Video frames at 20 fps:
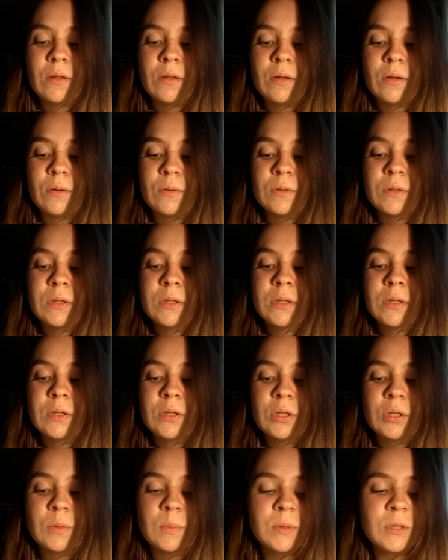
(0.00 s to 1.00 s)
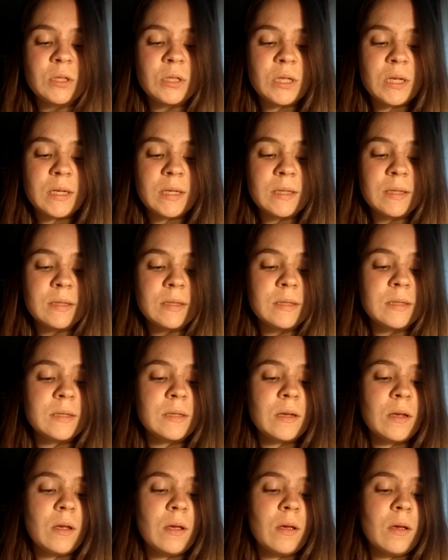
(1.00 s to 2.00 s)
those substances
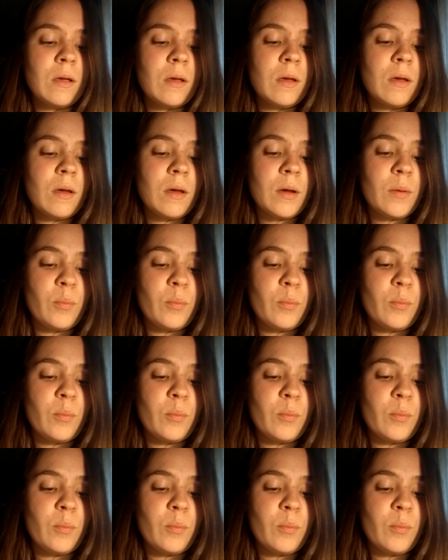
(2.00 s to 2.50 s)
a